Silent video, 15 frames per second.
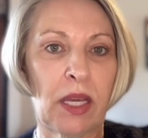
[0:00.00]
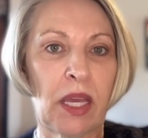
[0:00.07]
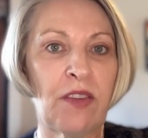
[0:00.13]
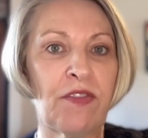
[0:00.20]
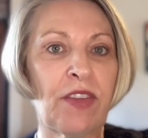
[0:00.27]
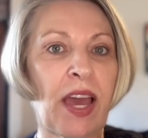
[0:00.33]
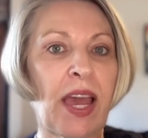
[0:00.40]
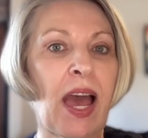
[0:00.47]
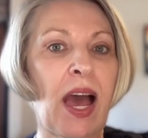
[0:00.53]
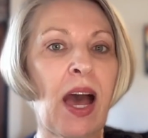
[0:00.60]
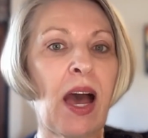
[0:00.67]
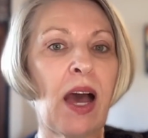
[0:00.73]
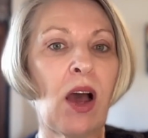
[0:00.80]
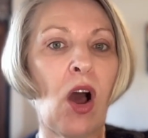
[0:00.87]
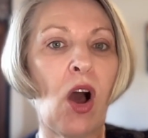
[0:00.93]
If they
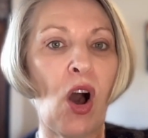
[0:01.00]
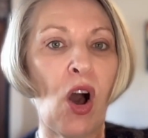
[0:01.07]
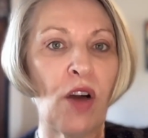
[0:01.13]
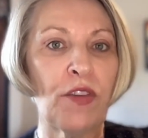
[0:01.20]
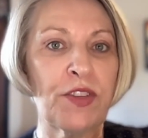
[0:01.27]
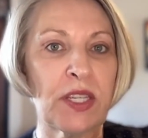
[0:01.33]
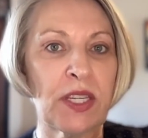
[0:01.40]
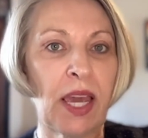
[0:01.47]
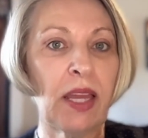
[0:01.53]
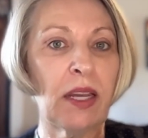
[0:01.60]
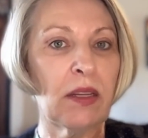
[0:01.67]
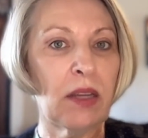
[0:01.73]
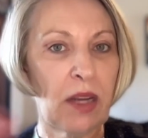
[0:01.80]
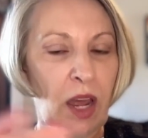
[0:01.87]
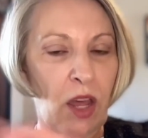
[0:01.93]
are offset,
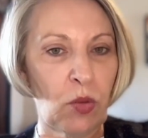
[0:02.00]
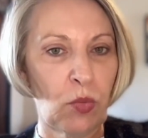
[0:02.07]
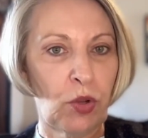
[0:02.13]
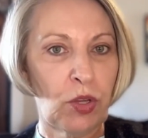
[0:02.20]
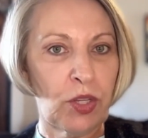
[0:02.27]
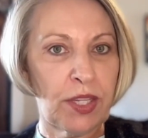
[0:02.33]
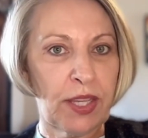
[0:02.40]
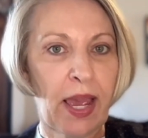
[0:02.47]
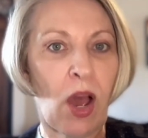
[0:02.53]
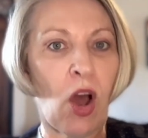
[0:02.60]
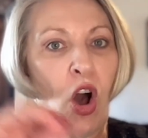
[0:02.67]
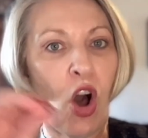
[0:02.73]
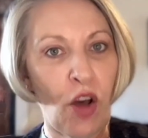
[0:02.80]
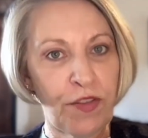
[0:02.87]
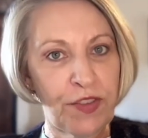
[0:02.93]
in other words, they are
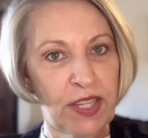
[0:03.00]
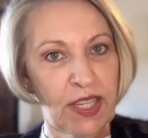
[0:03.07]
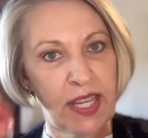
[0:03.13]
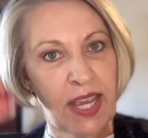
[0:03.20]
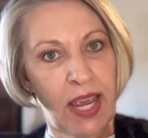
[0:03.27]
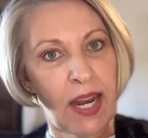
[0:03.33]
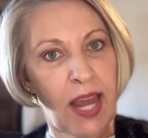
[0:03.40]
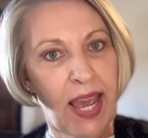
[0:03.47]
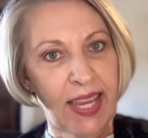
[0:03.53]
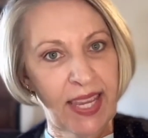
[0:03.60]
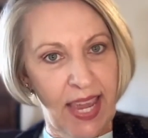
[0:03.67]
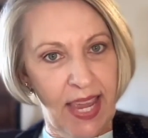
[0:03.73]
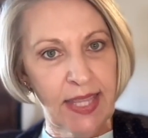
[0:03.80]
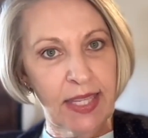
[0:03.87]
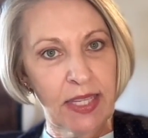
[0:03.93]
offset
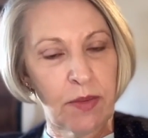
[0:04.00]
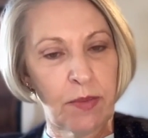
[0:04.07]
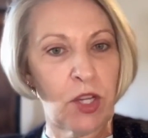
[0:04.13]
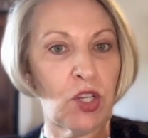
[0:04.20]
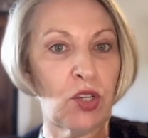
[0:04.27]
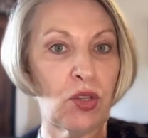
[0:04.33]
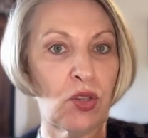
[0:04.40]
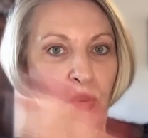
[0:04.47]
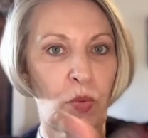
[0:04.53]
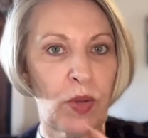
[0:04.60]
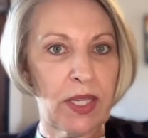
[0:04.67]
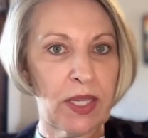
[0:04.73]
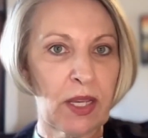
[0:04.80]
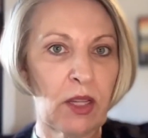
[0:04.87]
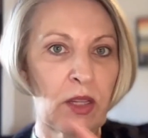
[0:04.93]
against emissions, or we
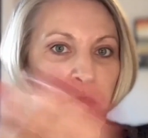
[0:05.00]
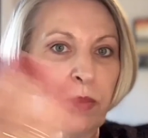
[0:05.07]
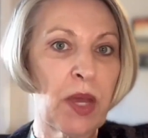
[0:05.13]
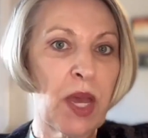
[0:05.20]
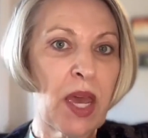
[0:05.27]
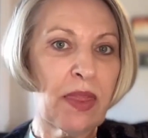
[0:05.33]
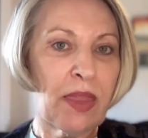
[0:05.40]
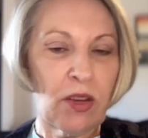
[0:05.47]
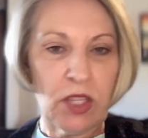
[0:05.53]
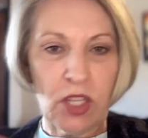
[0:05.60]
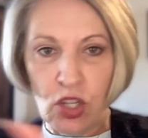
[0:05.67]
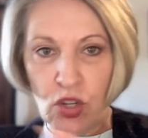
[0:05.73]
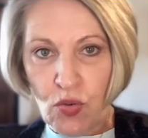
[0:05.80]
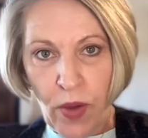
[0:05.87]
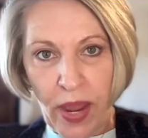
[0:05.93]
sell them, there's a
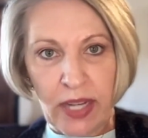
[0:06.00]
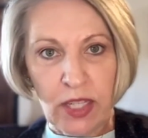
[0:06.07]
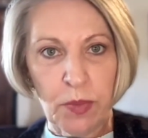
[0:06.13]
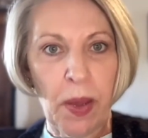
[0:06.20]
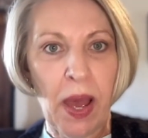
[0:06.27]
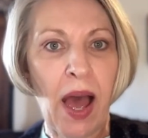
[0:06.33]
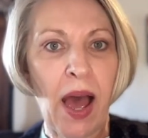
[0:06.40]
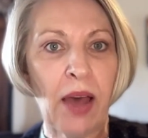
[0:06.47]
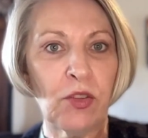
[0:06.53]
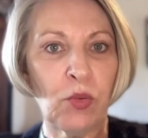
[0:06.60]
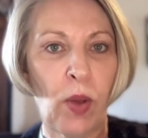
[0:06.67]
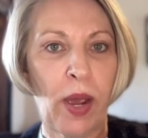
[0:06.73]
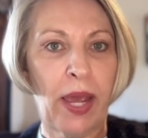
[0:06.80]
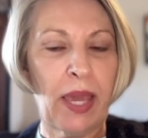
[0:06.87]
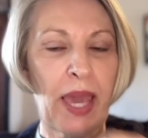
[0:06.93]
direct
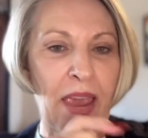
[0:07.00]
pathway.